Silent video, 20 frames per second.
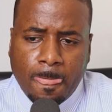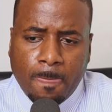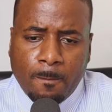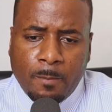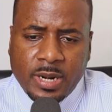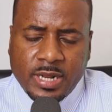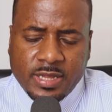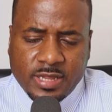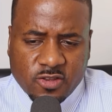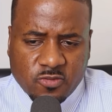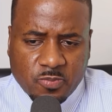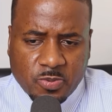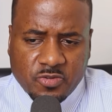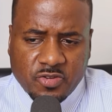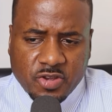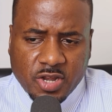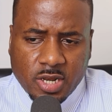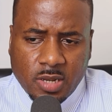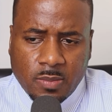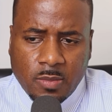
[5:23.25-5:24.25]
But at this
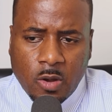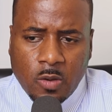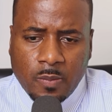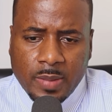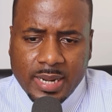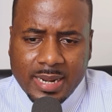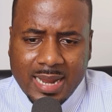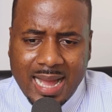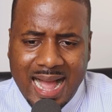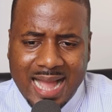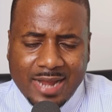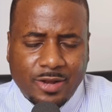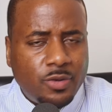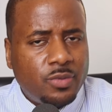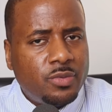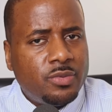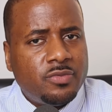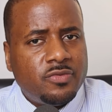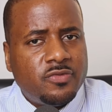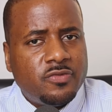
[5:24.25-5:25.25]
particular moment, I'm
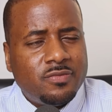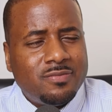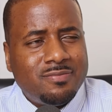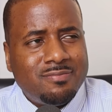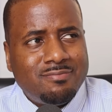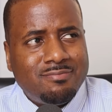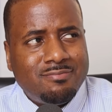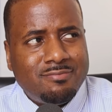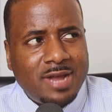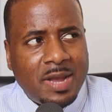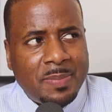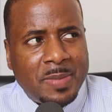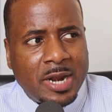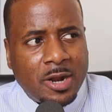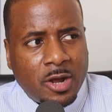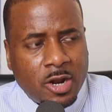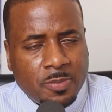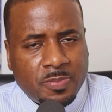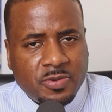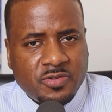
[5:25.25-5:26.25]
not
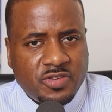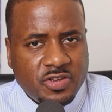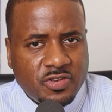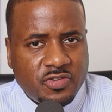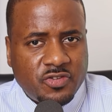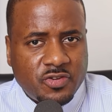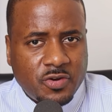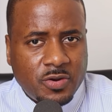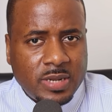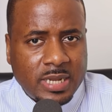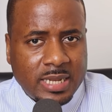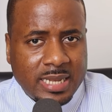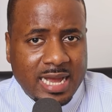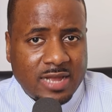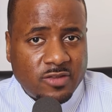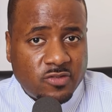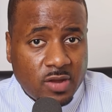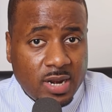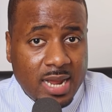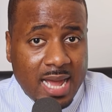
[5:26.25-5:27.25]
100% certain that
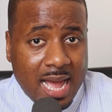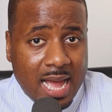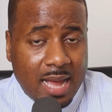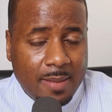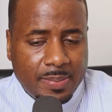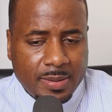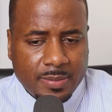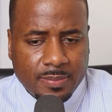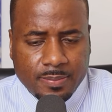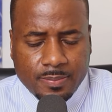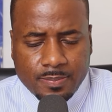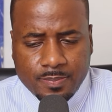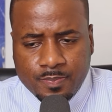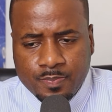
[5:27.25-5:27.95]
that's going to happen.